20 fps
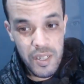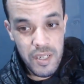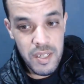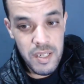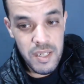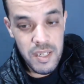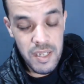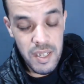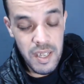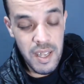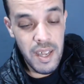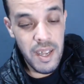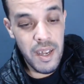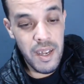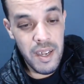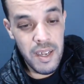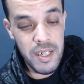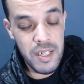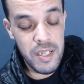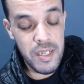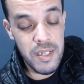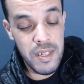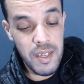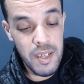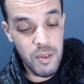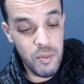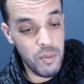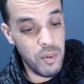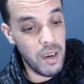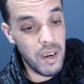Yeah,
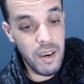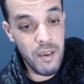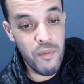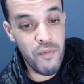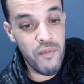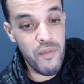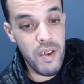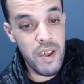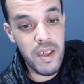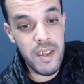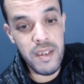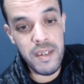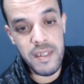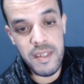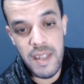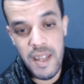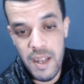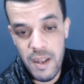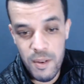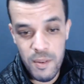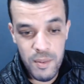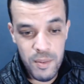we are fan now.